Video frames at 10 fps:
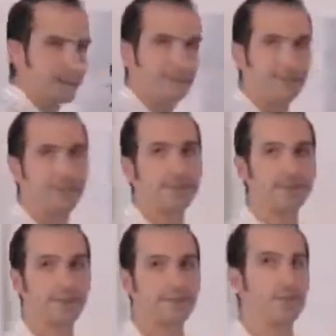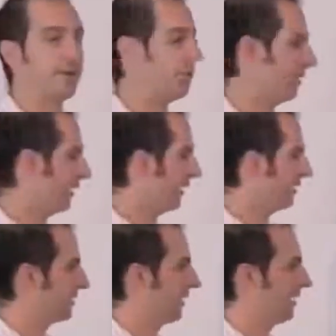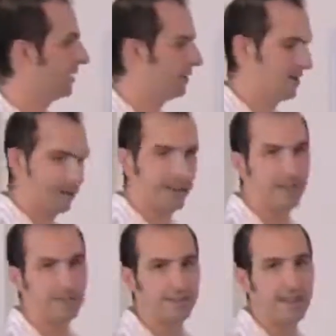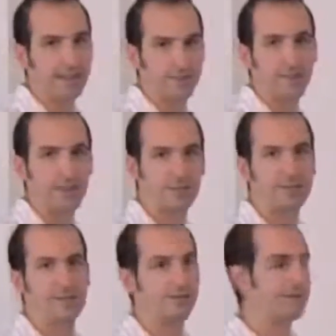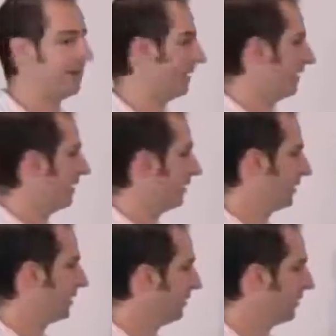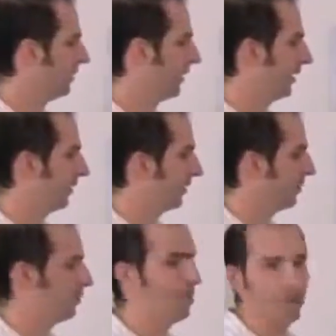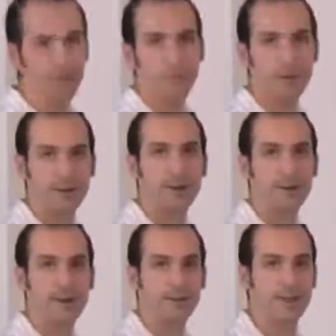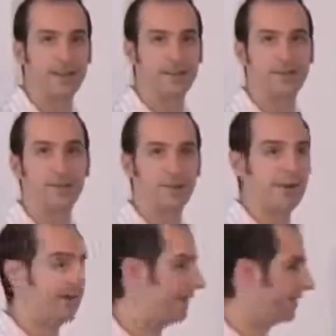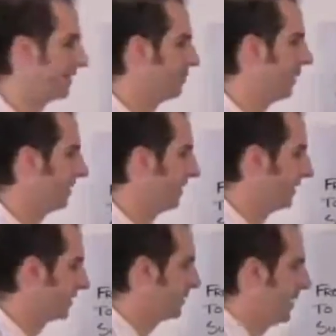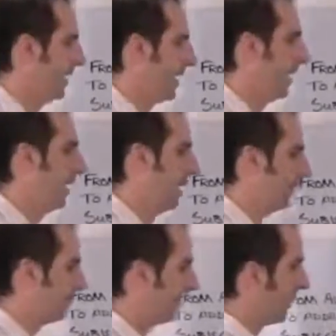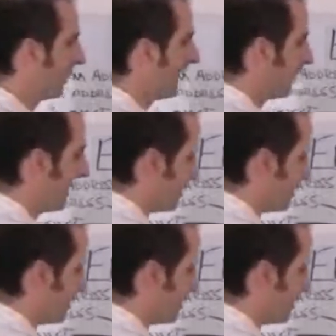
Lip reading: consistency. So when they get to that email, again, it's an affirmation of not only who you are, but what the intent of them reading this email is. You can